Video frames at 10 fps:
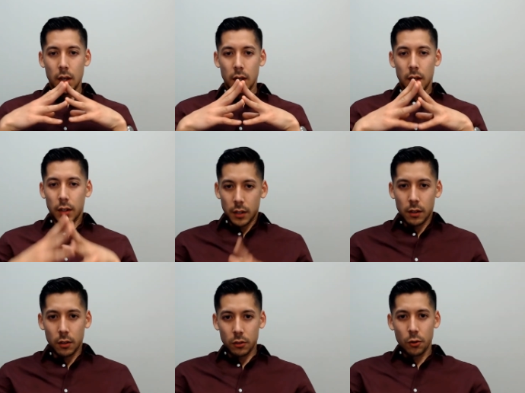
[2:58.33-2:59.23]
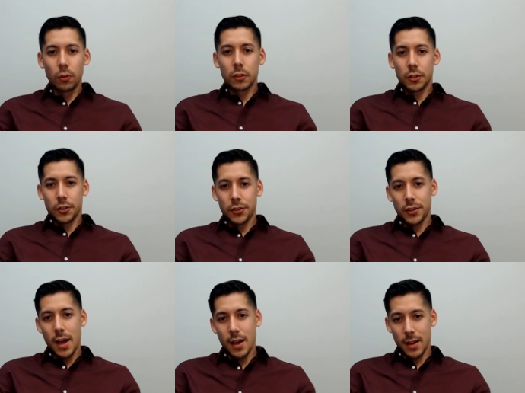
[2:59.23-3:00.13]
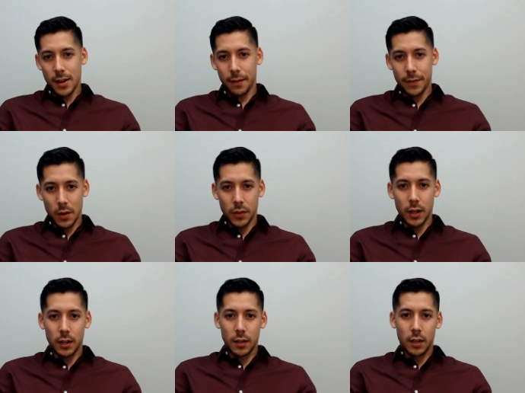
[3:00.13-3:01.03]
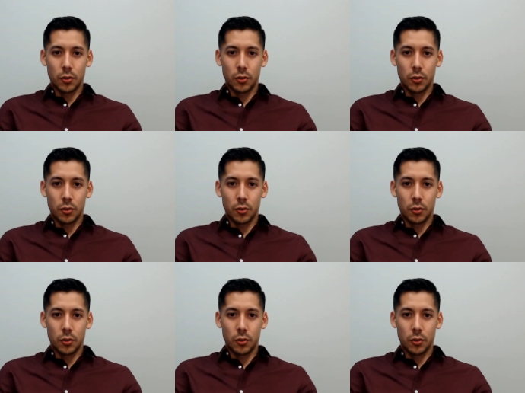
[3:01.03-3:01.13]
I did a little Google search and I found that in